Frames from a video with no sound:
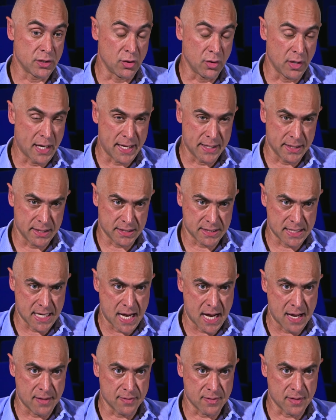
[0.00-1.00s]
you'll
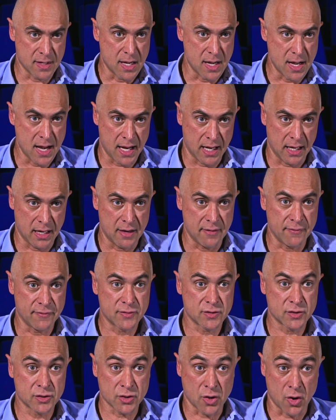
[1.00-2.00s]
understand the negative,
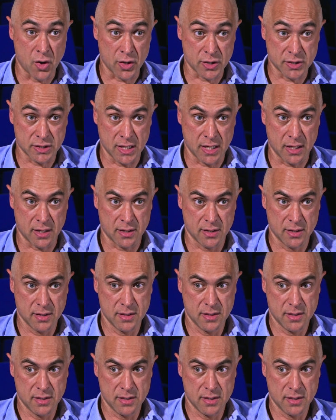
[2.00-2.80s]
toxic,